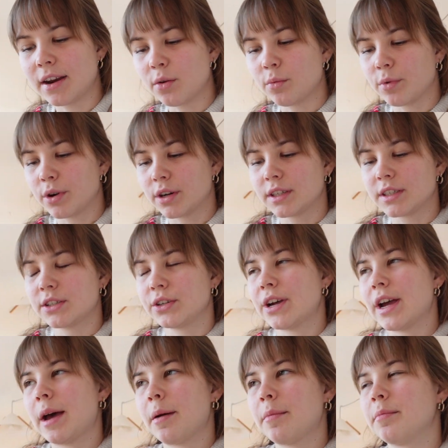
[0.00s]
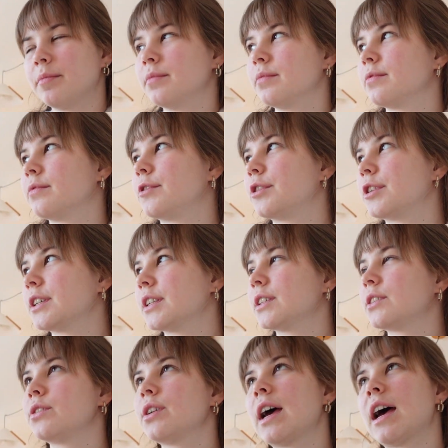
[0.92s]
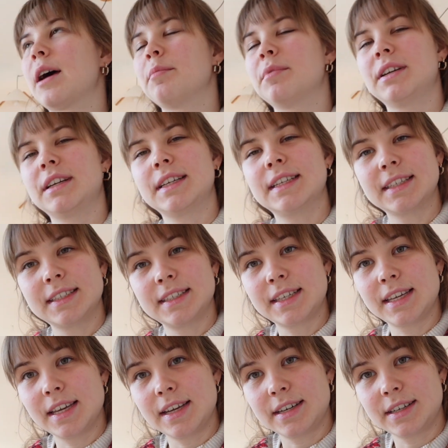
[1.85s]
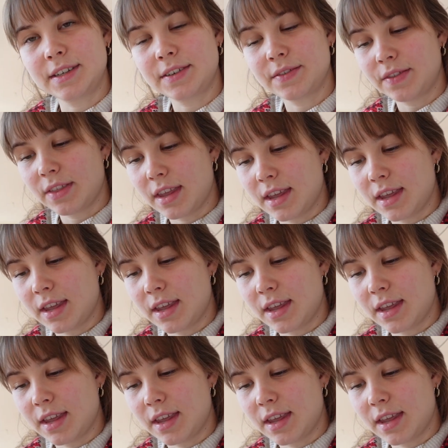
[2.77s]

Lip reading: don't want to have for this to happen this year,